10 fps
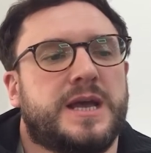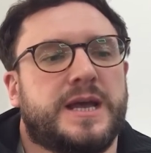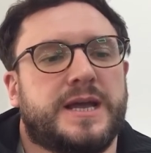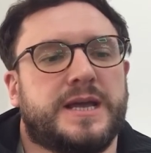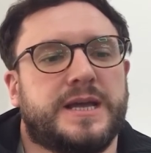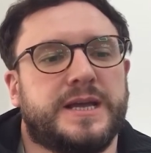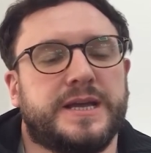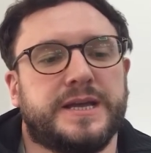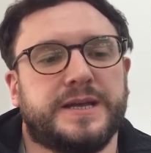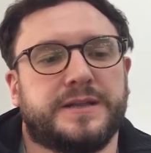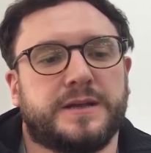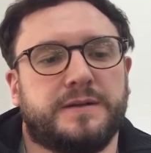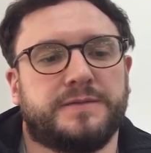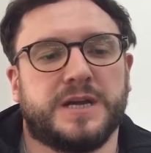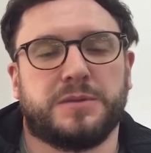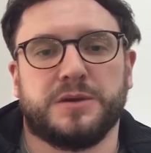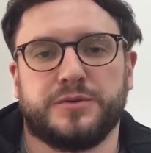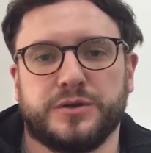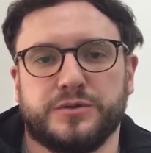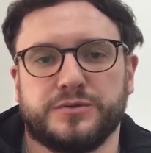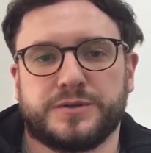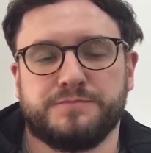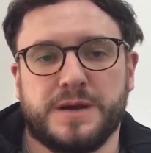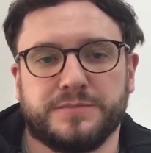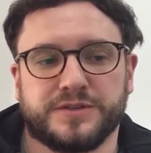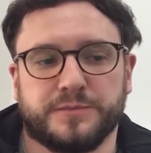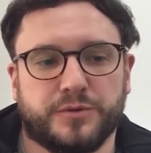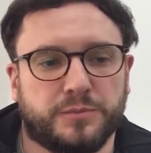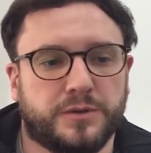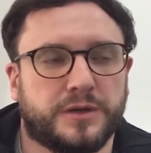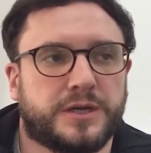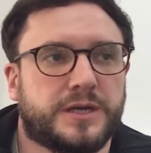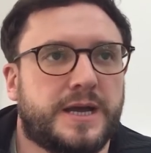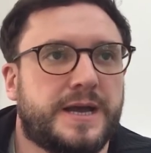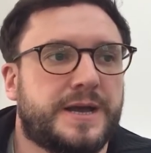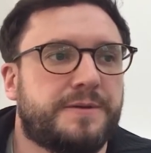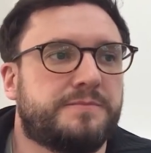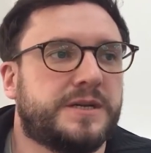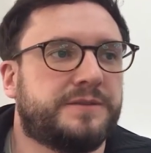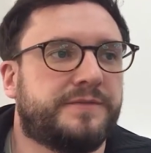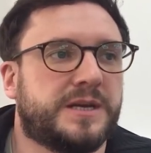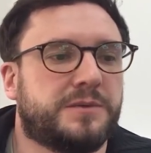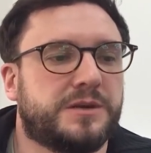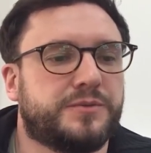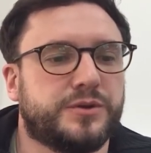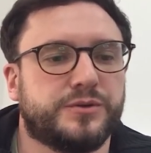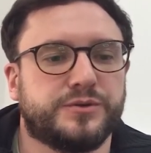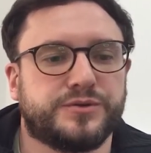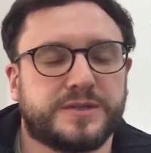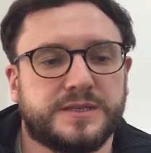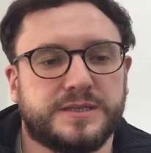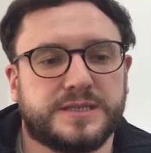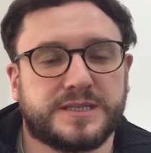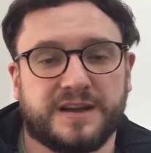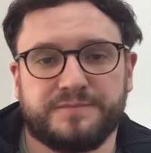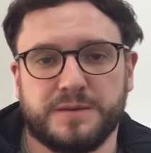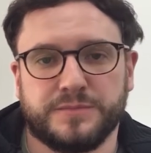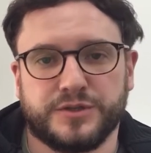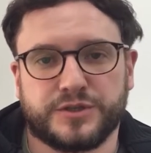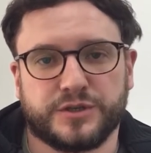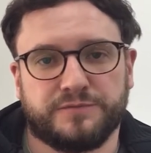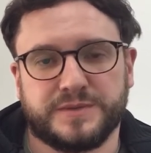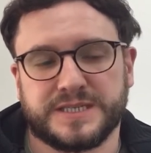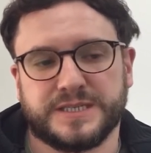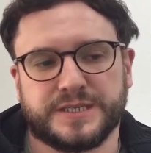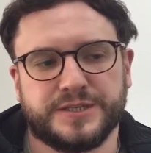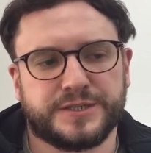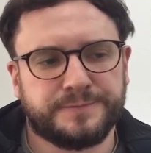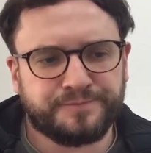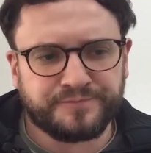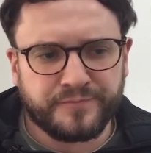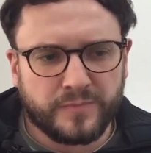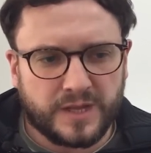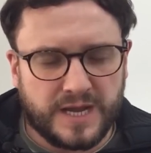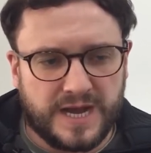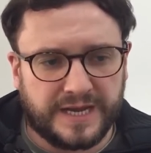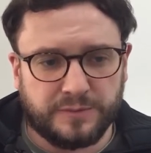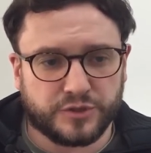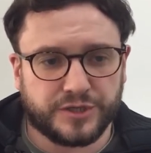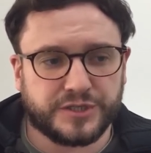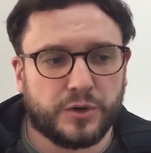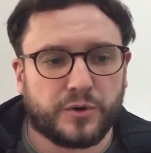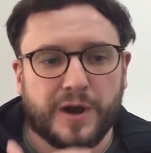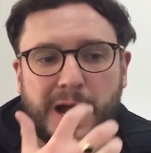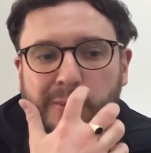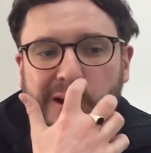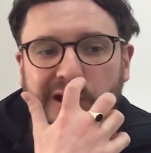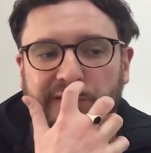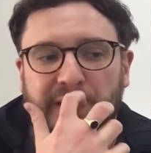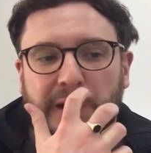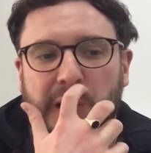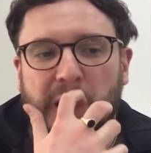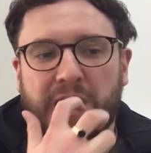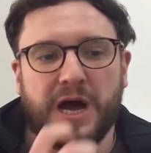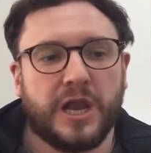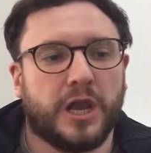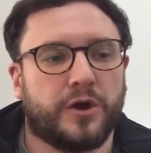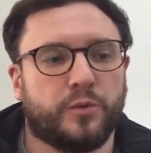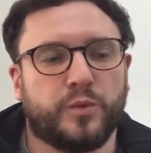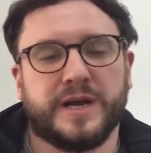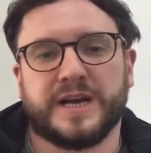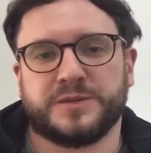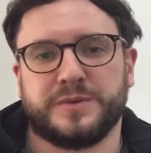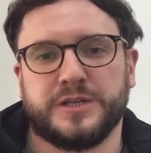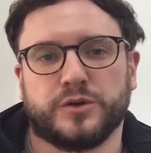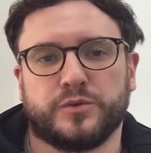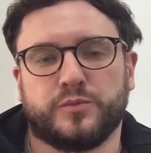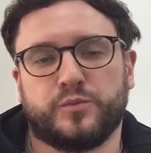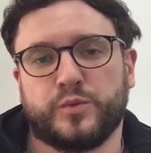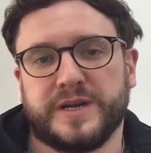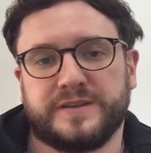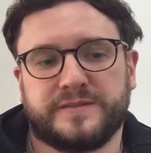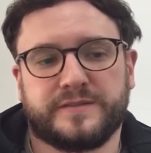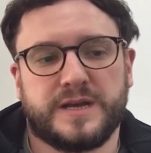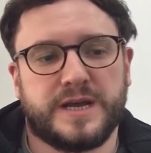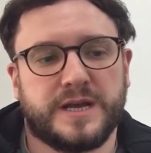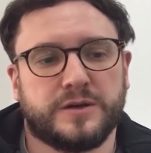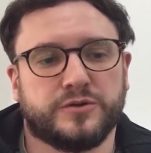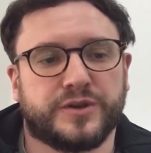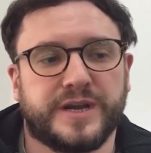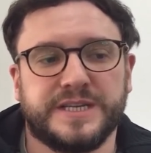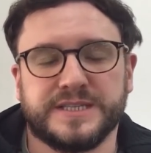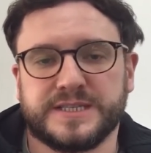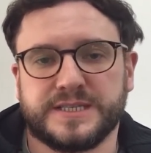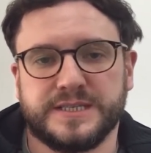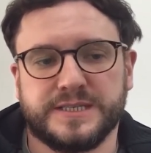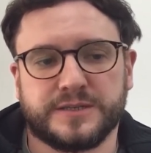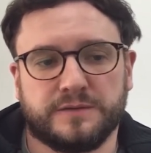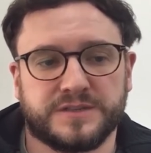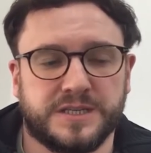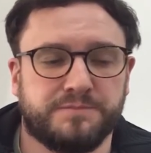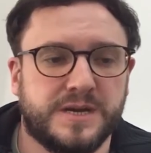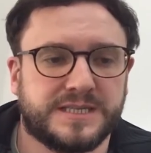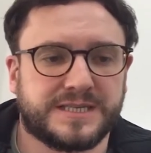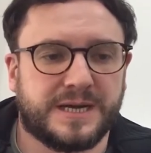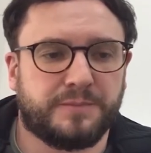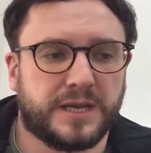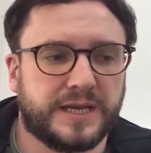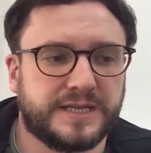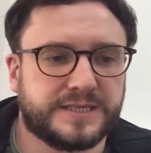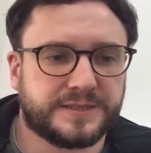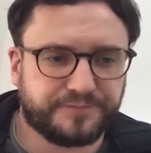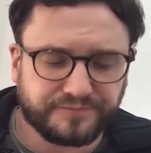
he'd verbally abused members of the public, he'd verbally abused staff members of businesses, and he was on his own crime wave. And a lot of work has been done with other agencies, obviously Merseyside Police,